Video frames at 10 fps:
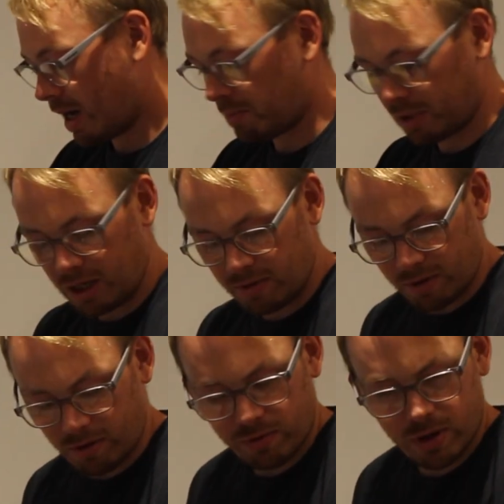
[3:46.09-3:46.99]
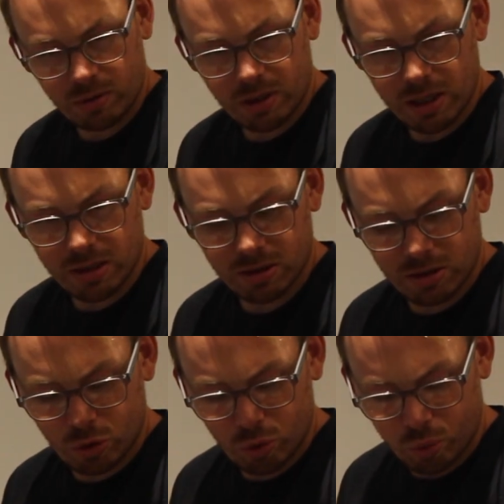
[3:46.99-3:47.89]
I believe I reviewed
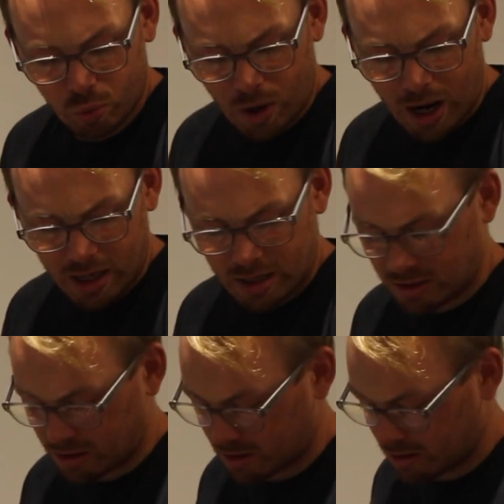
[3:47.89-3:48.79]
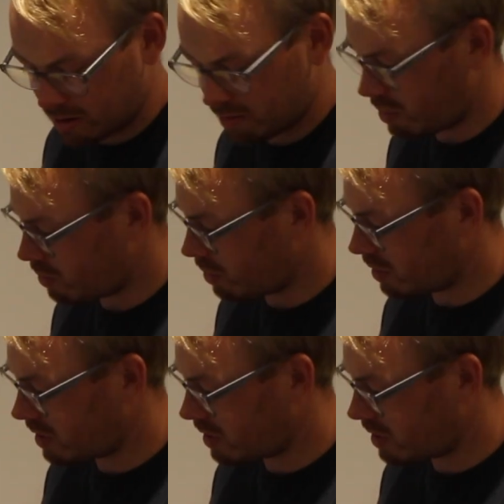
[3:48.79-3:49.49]
this twice, but we'll